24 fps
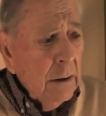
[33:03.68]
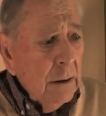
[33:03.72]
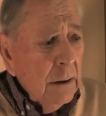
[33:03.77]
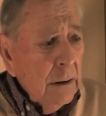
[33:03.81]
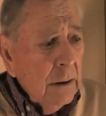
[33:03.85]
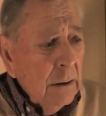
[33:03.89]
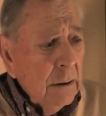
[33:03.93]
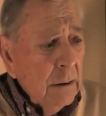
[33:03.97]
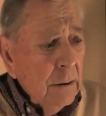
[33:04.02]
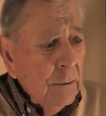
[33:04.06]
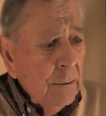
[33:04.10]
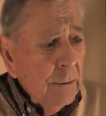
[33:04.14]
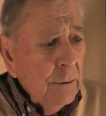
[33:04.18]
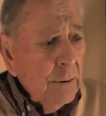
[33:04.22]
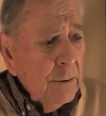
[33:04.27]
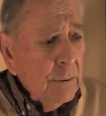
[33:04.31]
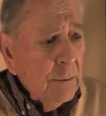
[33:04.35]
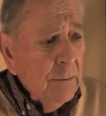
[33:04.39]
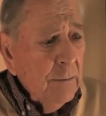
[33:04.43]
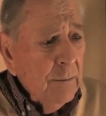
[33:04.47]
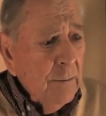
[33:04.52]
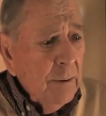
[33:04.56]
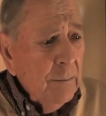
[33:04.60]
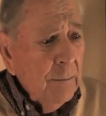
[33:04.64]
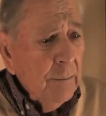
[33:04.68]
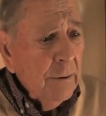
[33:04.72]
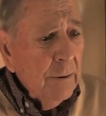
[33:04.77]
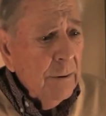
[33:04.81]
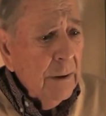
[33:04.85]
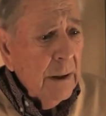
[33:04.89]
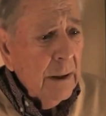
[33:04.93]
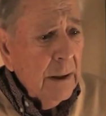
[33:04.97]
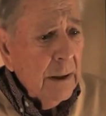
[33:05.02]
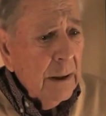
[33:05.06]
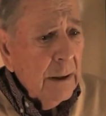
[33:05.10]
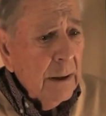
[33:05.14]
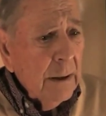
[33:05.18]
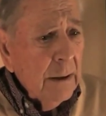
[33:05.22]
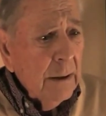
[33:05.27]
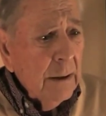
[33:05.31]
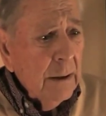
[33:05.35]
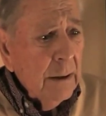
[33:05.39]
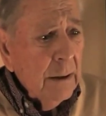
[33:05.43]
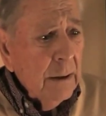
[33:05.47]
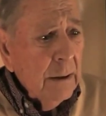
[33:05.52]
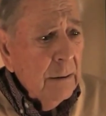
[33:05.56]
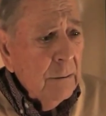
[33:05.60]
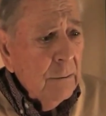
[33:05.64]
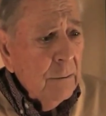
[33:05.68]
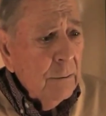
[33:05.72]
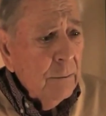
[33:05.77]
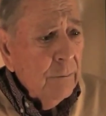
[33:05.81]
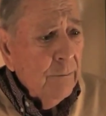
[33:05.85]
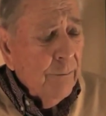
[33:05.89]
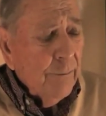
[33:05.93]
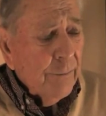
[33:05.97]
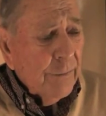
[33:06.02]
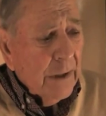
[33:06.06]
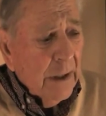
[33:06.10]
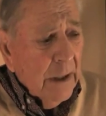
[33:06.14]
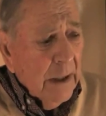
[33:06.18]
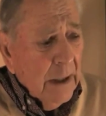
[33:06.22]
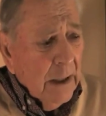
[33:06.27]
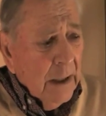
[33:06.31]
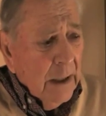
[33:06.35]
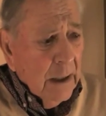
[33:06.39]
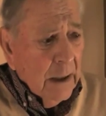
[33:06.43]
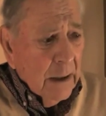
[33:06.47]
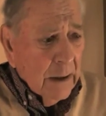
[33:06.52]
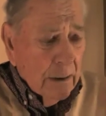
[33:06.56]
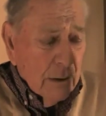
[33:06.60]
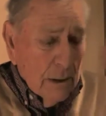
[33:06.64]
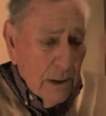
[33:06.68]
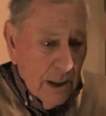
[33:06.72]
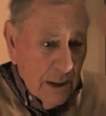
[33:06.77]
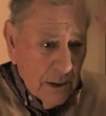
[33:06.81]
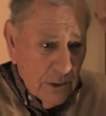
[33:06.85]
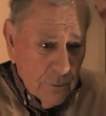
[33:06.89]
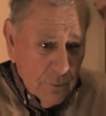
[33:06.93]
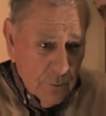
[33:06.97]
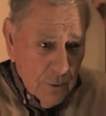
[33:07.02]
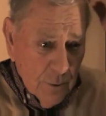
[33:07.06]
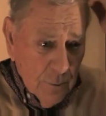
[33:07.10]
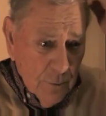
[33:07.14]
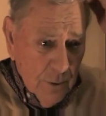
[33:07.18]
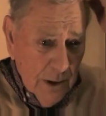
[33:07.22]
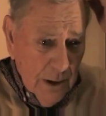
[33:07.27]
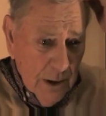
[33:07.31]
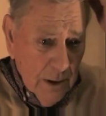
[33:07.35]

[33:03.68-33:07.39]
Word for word: I'll always remember that. And that's where